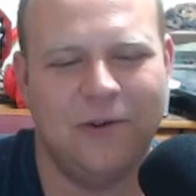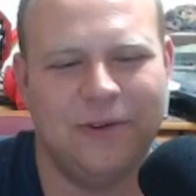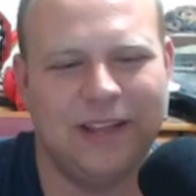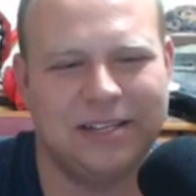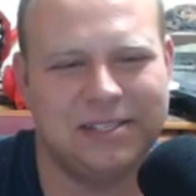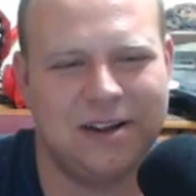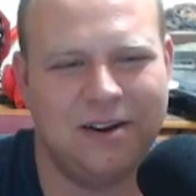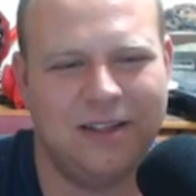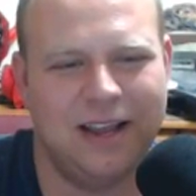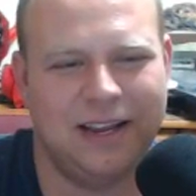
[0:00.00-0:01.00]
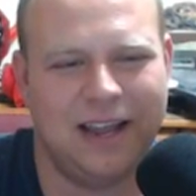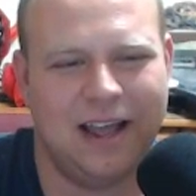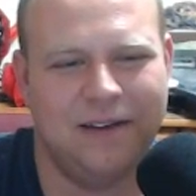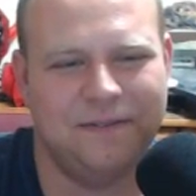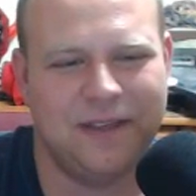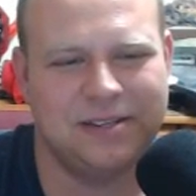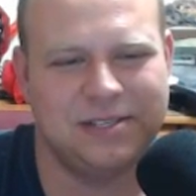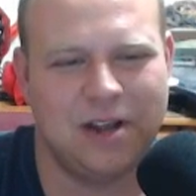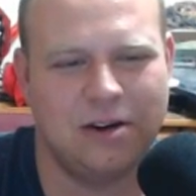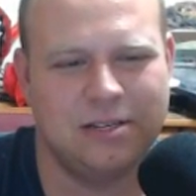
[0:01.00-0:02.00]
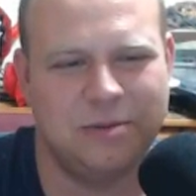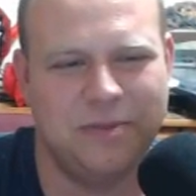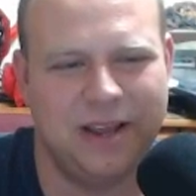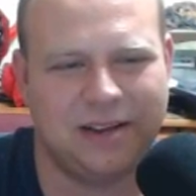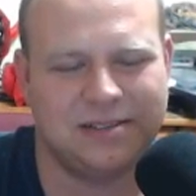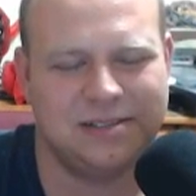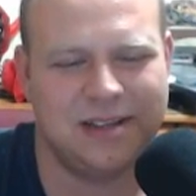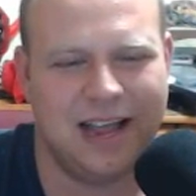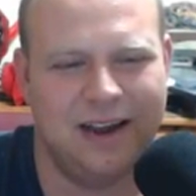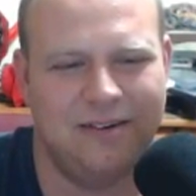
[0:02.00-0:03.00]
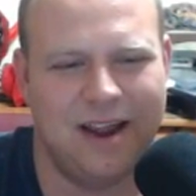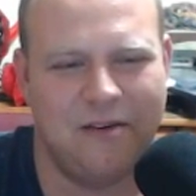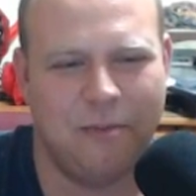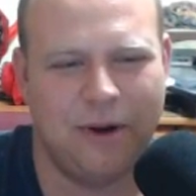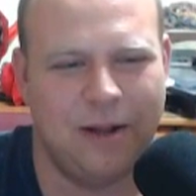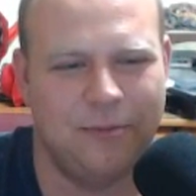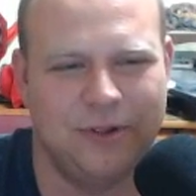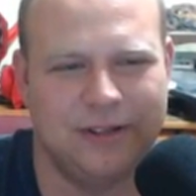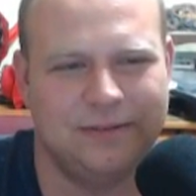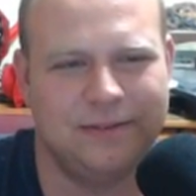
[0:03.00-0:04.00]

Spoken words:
when they start like if they start to mix, I don't have a problem with it.